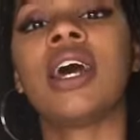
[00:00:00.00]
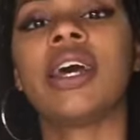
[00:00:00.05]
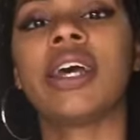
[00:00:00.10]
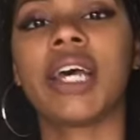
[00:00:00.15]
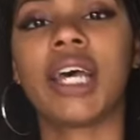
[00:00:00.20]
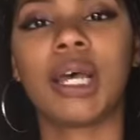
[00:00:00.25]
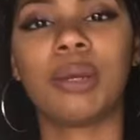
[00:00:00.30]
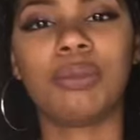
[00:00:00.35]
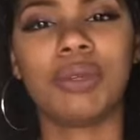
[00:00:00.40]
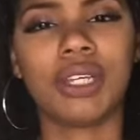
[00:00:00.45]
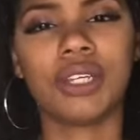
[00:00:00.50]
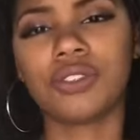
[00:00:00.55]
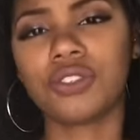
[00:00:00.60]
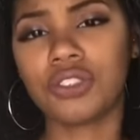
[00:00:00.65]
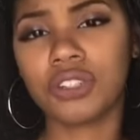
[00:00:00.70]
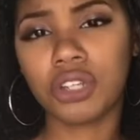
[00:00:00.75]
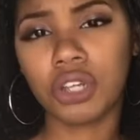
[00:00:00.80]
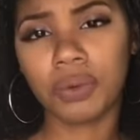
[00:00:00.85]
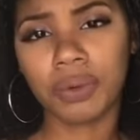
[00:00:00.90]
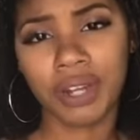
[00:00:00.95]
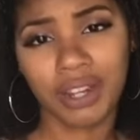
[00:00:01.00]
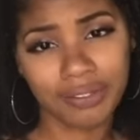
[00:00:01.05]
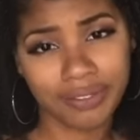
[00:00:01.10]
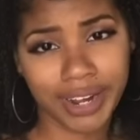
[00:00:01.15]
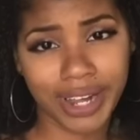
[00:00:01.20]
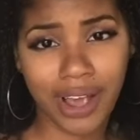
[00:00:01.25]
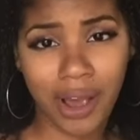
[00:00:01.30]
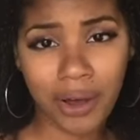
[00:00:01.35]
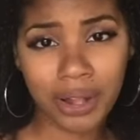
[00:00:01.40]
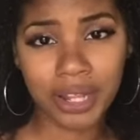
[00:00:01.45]
Um, usually
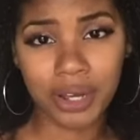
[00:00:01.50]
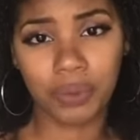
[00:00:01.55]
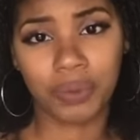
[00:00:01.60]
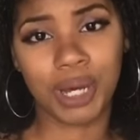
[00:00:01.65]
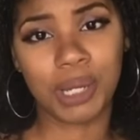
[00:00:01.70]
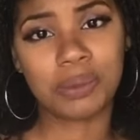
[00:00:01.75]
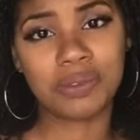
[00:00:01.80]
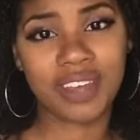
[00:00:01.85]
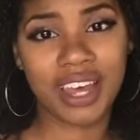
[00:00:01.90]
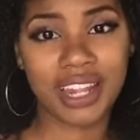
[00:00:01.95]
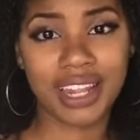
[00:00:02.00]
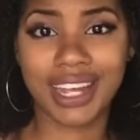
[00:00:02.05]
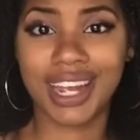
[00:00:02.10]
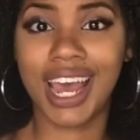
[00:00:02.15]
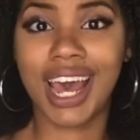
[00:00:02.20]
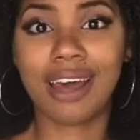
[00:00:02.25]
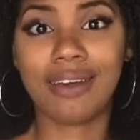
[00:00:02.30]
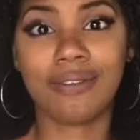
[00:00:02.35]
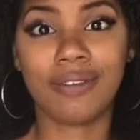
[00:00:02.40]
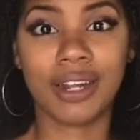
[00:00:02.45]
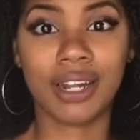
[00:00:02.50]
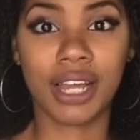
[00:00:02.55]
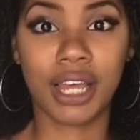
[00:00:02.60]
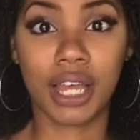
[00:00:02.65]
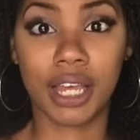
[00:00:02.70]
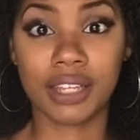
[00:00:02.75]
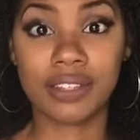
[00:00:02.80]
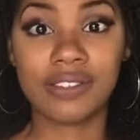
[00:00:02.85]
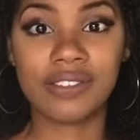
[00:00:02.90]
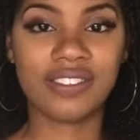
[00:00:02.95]
whenever I go on their website they're having
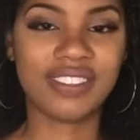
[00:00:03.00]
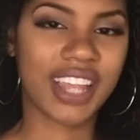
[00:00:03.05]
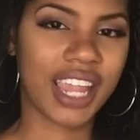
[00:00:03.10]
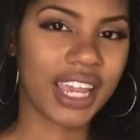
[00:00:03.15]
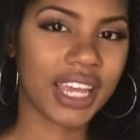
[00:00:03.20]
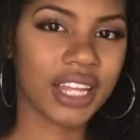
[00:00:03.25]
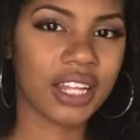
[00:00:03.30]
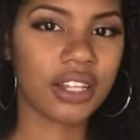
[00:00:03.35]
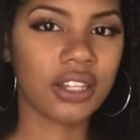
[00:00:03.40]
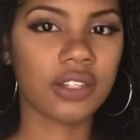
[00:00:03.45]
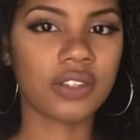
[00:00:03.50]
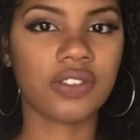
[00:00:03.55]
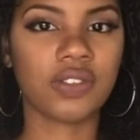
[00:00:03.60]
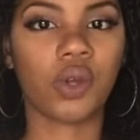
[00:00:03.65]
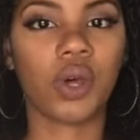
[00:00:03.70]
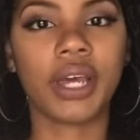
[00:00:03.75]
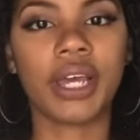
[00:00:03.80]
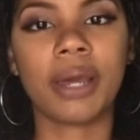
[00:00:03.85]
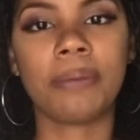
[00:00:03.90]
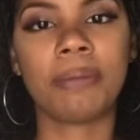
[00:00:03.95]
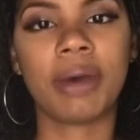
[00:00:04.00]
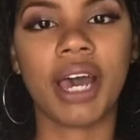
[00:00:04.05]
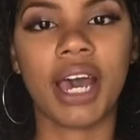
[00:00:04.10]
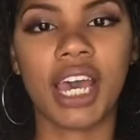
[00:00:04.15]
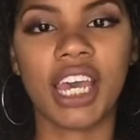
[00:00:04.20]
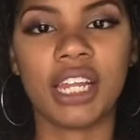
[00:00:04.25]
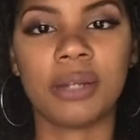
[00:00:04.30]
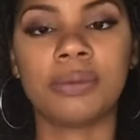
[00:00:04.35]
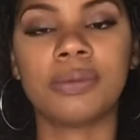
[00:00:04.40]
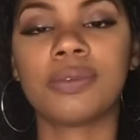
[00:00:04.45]
a sale so I get my
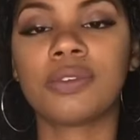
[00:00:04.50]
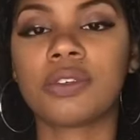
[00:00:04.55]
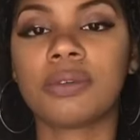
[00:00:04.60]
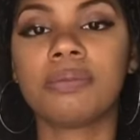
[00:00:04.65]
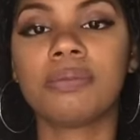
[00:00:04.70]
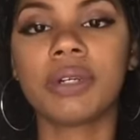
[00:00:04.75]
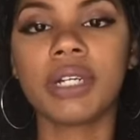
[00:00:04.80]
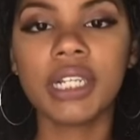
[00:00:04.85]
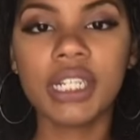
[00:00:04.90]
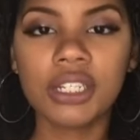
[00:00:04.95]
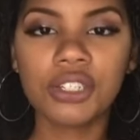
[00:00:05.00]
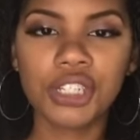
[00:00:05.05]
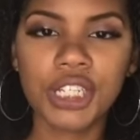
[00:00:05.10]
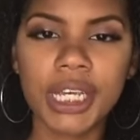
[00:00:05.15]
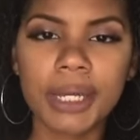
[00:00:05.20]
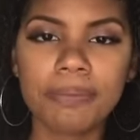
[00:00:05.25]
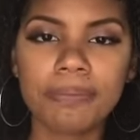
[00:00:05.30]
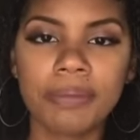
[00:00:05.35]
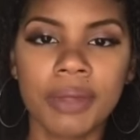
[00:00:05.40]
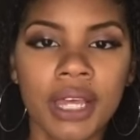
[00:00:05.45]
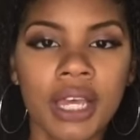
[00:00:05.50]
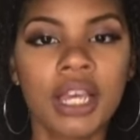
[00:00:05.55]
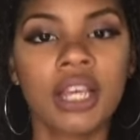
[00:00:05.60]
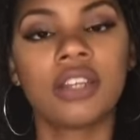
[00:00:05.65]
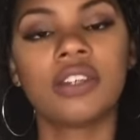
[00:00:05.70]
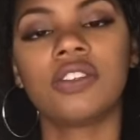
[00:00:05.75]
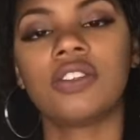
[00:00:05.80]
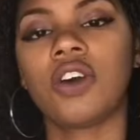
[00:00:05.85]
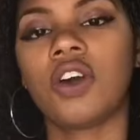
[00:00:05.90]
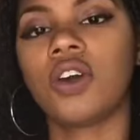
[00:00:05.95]
items for pretty cheap
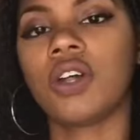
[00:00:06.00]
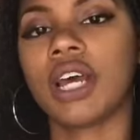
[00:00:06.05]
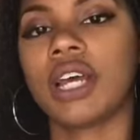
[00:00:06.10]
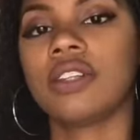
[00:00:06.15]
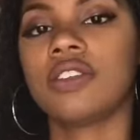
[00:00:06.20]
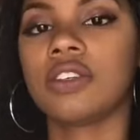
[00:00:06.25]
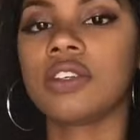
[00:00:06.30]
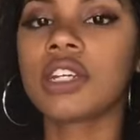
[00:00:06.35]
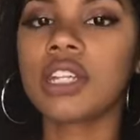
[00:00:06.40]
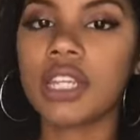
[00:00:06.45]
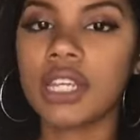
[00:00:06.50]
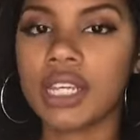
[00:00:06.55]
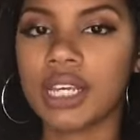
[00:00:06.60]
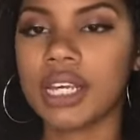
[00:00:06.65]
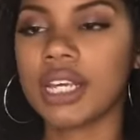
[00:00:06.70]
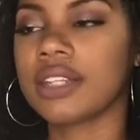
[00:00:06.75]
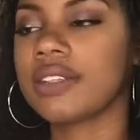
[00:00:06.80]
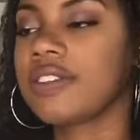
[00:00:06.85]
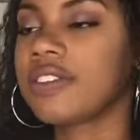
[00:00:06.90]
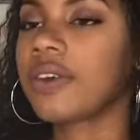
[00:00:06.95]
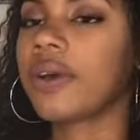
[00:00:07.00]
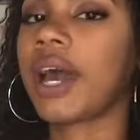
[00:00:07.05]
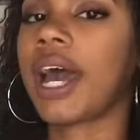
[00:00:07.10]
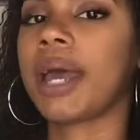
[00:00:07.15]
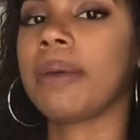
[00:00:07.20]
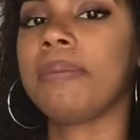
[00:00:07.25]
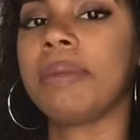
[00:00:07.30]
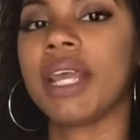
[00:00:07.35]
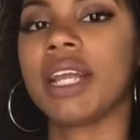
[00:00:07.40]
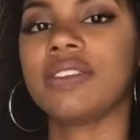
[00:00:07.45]
so that's really good so
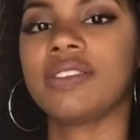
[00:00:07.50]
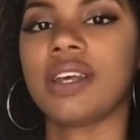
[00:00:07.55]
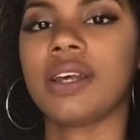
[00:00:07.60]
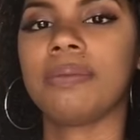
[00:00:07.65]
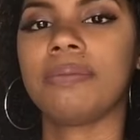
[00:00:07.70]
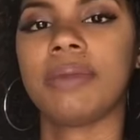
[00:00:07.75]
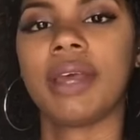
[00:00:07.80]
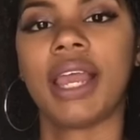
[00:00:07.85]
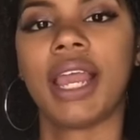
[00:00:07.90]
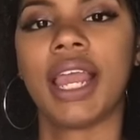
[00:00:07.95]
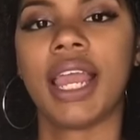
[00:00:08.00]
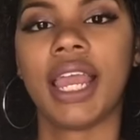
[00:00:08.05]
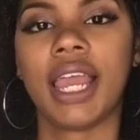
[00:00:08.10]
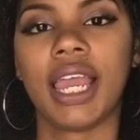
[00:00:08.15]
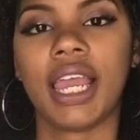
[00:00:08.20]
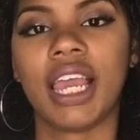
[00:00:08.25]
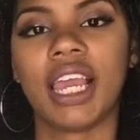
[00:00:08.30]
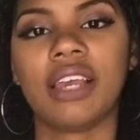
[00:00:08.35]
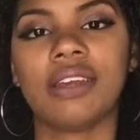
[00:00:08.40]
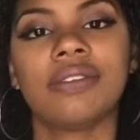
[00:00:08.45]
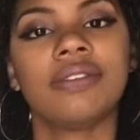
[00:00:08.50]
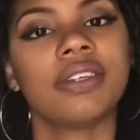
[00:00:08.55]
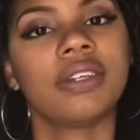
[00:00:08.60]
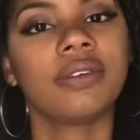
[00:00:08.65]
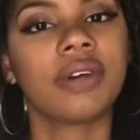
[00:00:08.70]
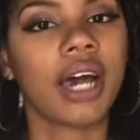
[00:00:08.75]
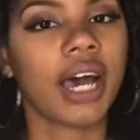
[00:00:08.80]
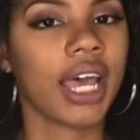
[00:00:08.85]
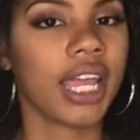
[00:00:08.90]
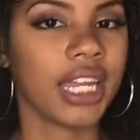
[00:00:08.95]
I picked up a
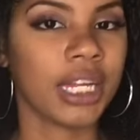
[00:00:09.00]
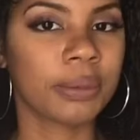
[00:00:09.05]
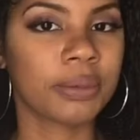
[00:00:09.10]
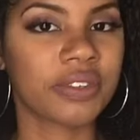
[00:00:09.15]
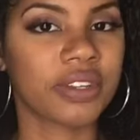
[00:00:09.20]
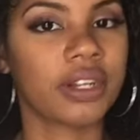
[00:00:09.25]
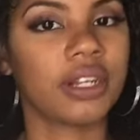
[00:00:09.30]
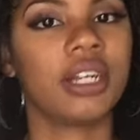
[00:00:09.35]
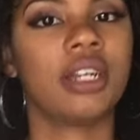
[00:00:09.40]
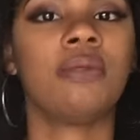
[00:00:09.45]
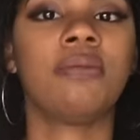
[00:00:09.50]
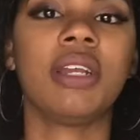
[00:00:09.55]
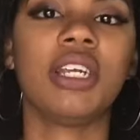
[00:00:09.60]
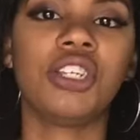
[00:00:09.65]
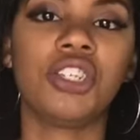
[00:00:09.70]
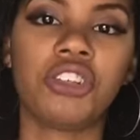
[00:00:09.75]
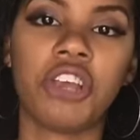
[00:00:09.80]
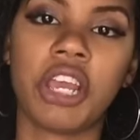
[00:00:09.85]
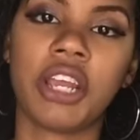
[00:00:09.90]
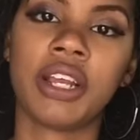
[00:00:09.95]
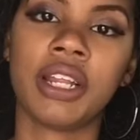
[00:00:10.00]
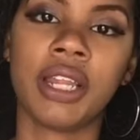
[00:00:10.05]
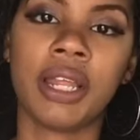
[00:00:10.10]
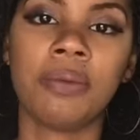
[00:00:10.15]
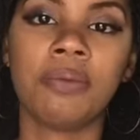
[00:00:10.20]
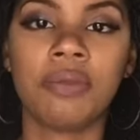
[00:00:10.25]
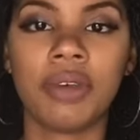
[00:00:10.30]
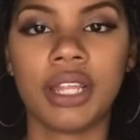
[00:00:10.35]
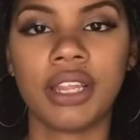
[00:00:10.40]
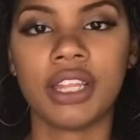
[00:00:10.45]
few items I'm going to be sharing
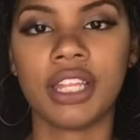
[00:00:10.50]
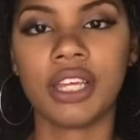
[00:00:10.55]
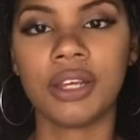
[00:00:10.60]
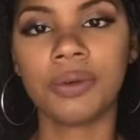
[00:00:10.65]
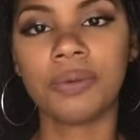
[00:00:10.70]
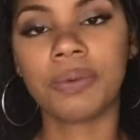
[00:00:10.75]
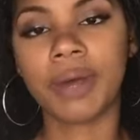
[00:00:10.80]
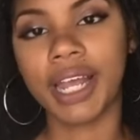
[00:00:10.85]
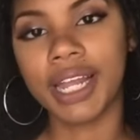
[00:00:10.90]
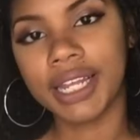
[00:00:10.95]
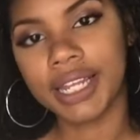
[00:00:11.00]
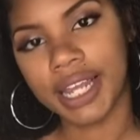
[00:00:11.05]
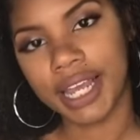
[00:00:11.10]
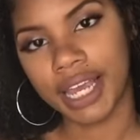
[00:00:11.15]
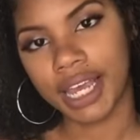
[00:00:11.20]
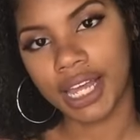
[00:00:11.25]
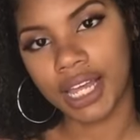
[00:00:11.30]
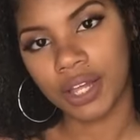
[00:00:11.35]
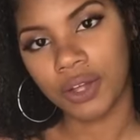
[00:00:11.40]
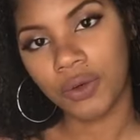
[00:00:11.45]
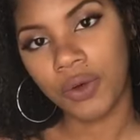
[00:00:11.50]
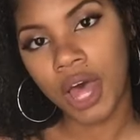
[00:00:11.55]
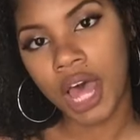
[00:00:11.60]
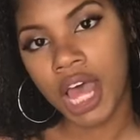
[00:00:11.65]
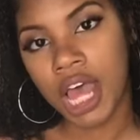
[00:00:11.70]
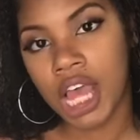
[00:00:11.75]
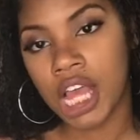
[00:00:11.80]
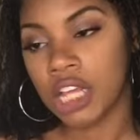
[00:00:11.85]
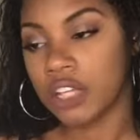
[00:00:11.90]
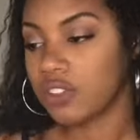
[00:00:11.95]
them with you right now
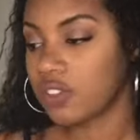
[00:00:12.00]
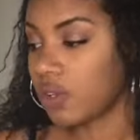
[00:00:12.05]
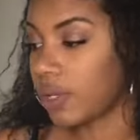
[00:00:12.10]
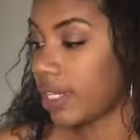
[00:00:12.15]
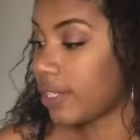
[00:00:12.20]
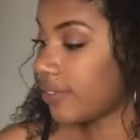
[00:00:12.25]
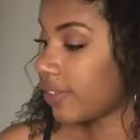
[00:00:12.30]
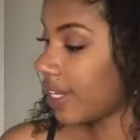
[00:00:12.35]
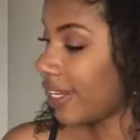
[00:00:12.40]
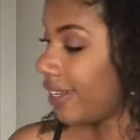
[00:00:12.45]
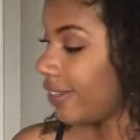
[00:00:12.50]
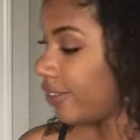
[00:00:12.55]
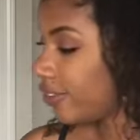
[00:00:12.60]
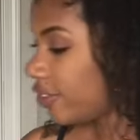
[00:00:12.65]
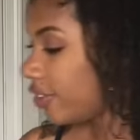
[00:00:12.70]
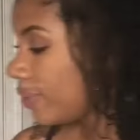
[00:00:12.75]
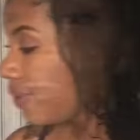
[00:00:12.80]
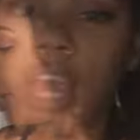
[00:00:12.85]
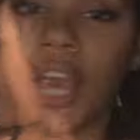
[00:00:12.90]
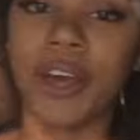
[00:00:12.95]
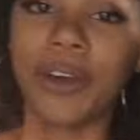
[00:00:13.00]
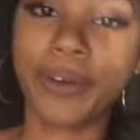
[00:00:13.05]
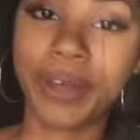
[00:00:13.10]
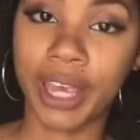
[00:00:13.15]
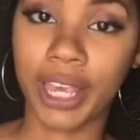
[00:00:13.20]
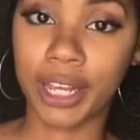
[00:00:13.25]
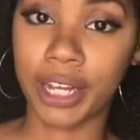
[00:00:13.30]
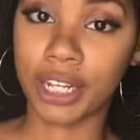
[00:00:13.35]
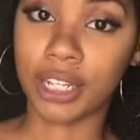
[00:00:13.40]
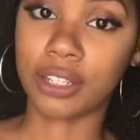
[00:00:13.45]
so let's get into it.
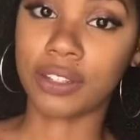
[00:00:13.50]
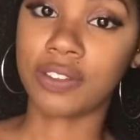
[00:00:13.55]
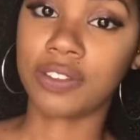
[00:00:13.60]
Okay, girl.